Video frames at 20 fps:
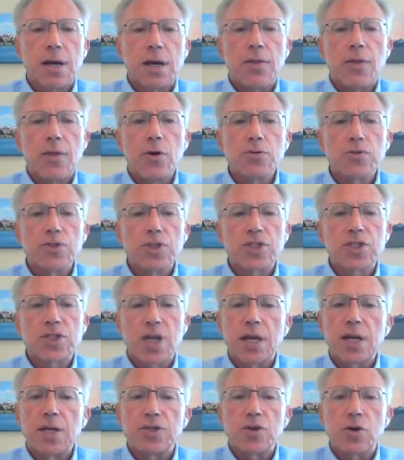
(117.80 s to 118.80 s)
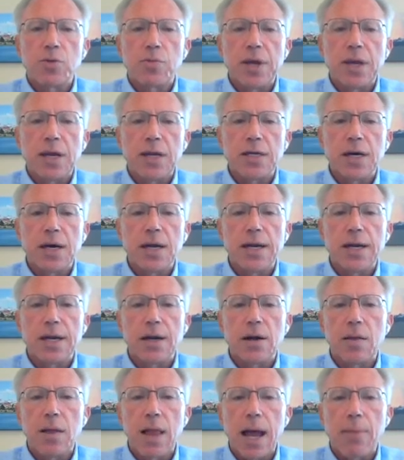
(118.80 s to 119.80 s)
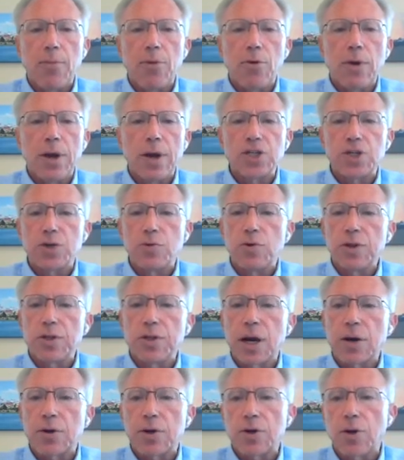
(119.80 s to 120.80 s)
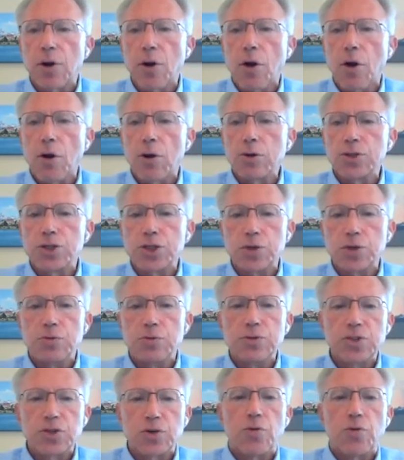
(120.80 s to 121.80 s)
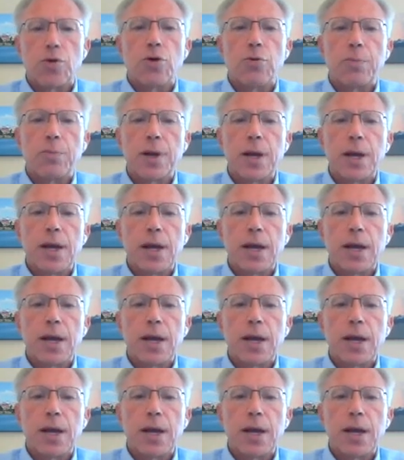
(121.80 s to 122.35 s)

And those studies are being done in collaboration with Dr. Carl June's group